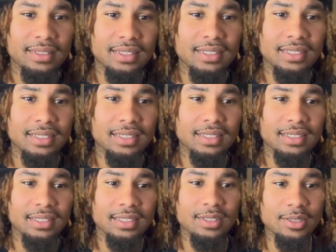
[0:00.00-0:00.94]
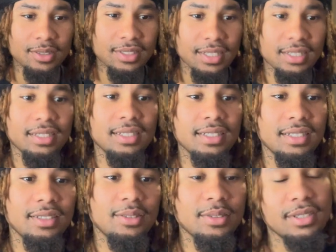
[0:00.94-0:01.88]
this shit, this shit gonna touch, this
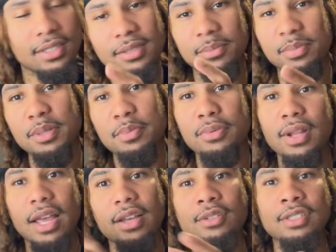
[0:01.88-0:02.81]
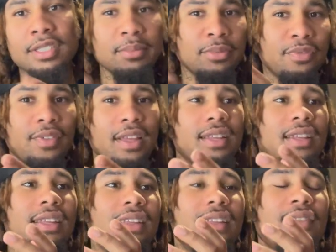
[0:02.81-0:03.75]
shit gonna touch some people, like on the simple fact
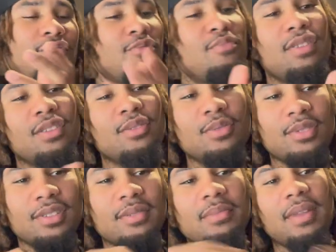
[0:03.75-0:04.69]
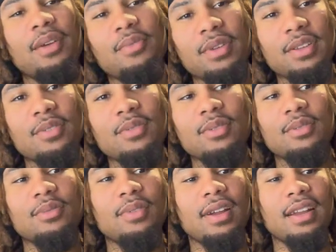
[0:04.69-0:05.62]
that if you've been through something like what he going
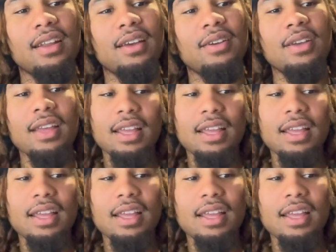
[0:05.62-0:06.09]
through right now,